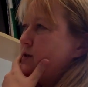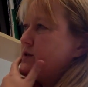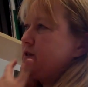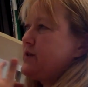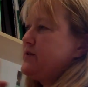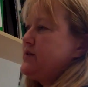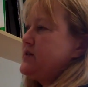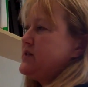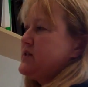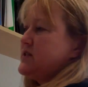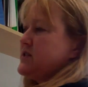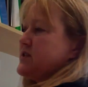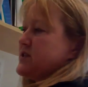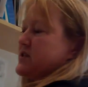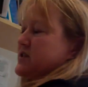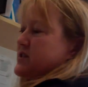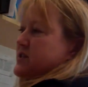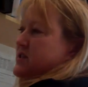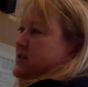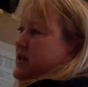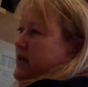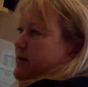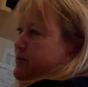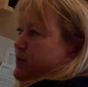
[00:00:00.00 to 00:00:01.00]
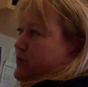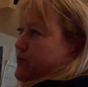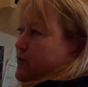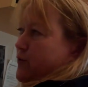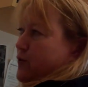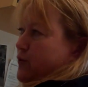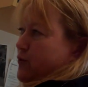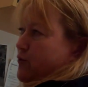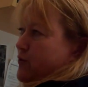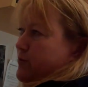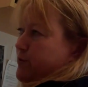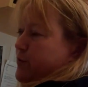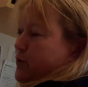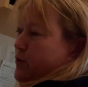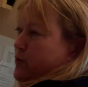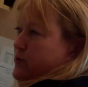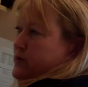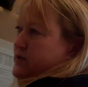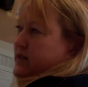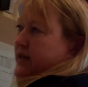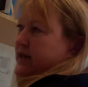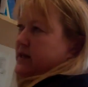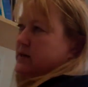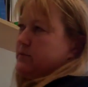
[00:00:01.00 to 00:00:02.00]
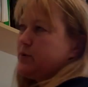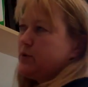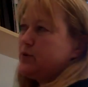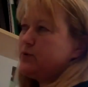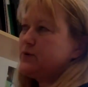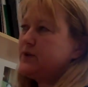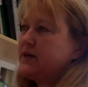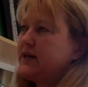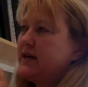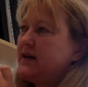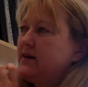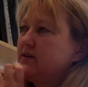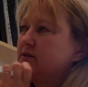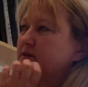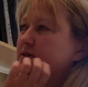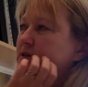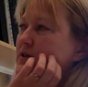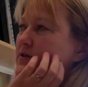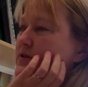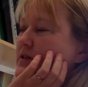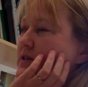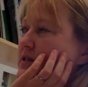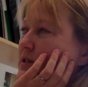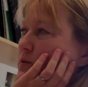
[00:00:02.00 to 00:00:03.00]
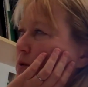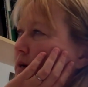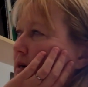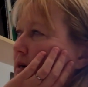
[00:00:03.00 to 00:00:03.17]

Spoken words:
So this is just a sample of all the reports they can pull out. So this